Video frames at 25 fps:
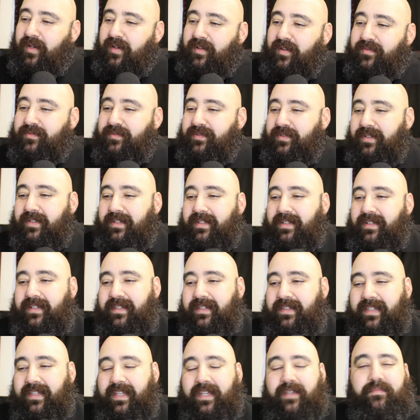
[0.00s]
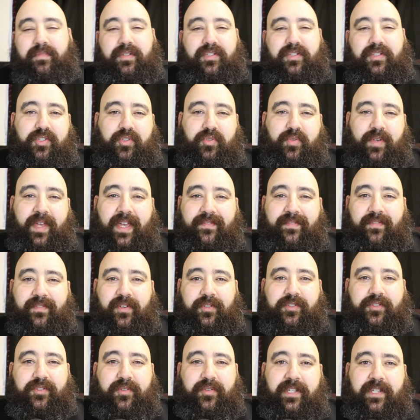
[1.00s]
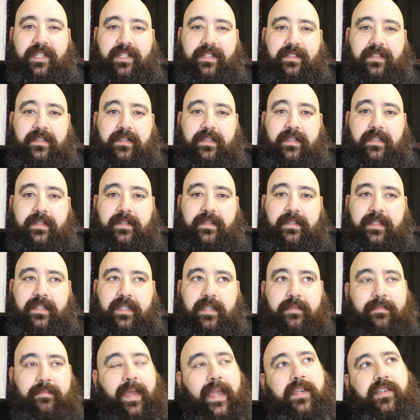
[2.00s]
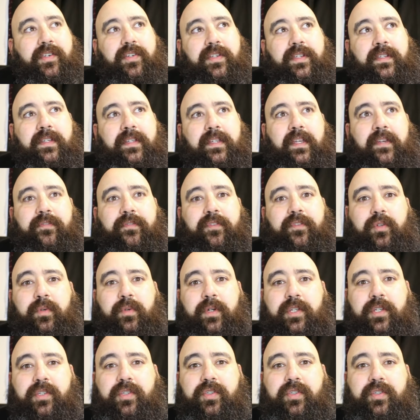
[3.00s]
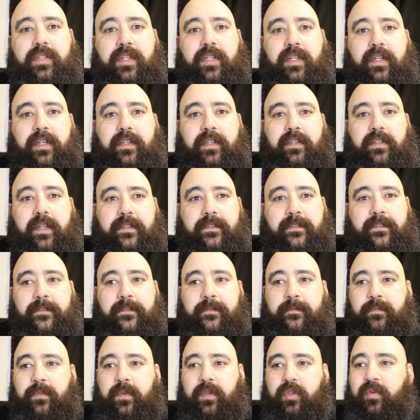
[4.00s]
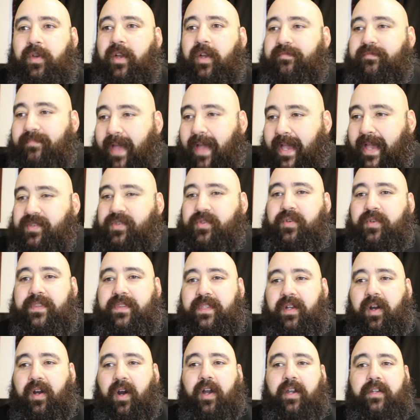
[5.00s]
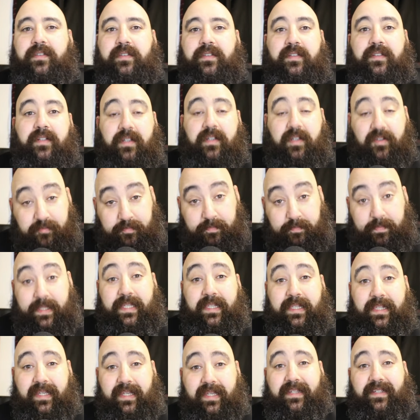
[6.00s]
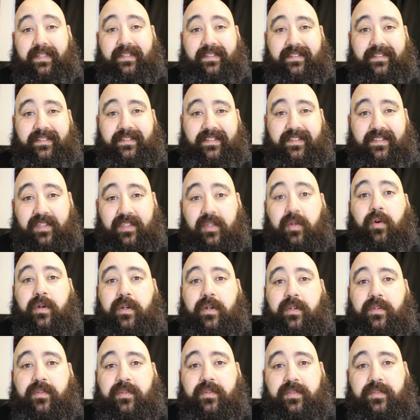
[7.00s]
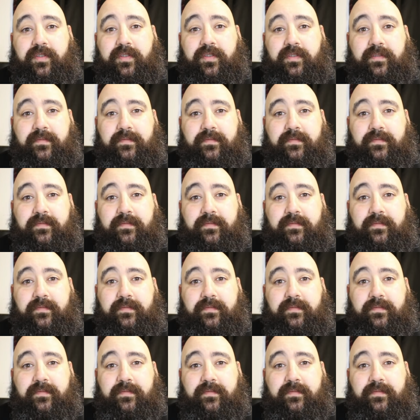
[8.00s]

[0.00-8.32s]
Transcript: of the image that you have on the screen. Imagine, if you wish, that you have mastered the art of peeling the orange,